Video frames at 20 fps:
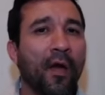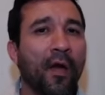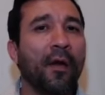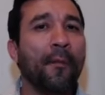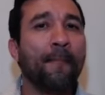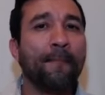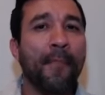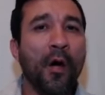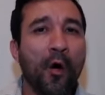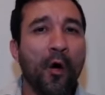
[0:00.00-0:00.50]
a
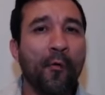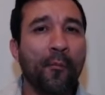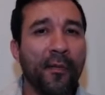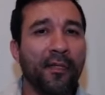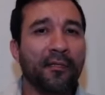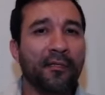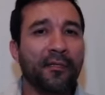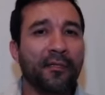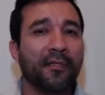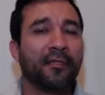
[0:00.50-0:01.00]

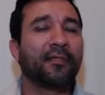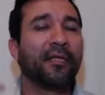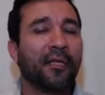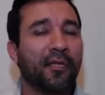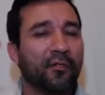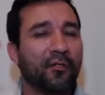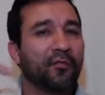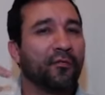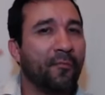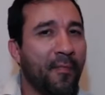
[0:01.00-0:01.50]
moment to
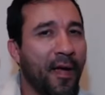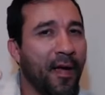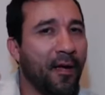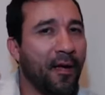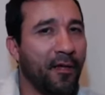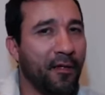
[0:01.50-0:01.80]
get your ma-